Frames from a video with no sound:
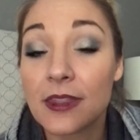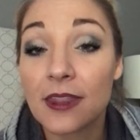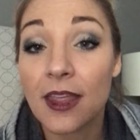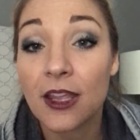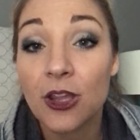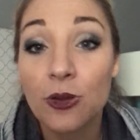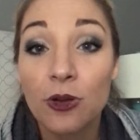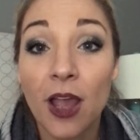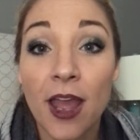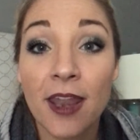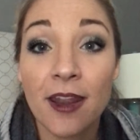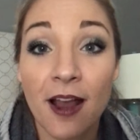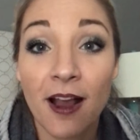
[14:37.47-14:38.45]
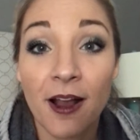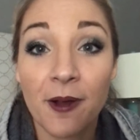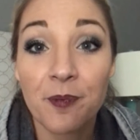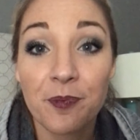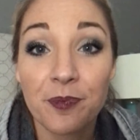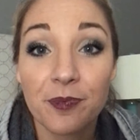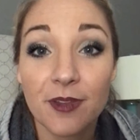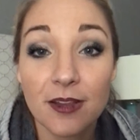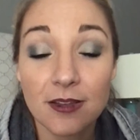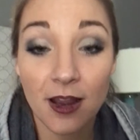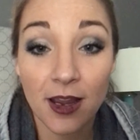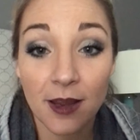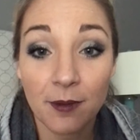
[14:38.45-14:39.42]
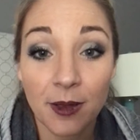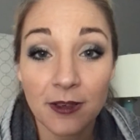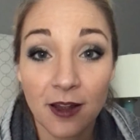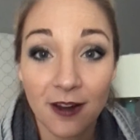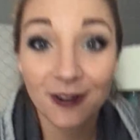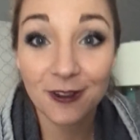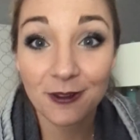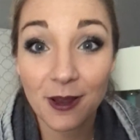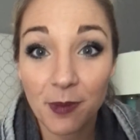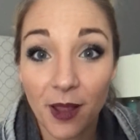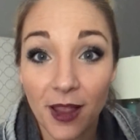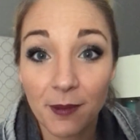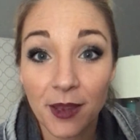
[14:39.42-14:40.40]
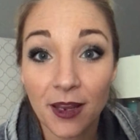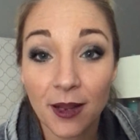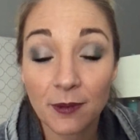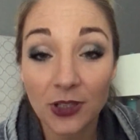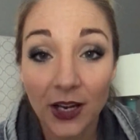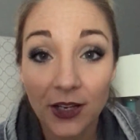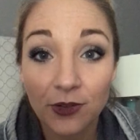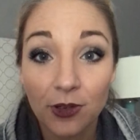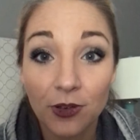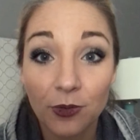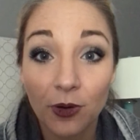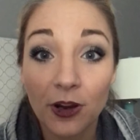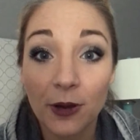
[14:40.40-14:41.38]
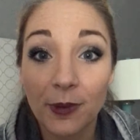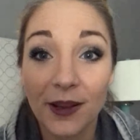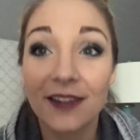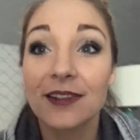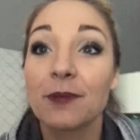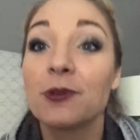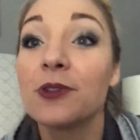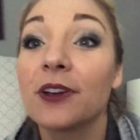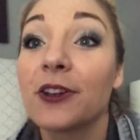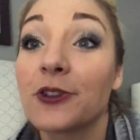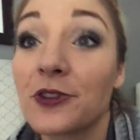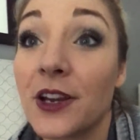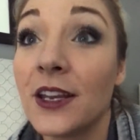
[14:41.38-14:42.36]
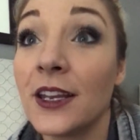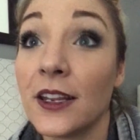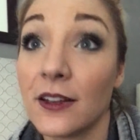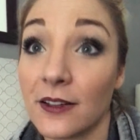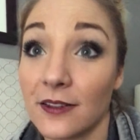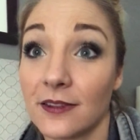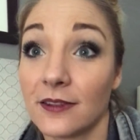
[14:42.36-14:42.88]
that you can, sorry, my daughter is right behind me and I'm trying to ignore her because I'm doing a training.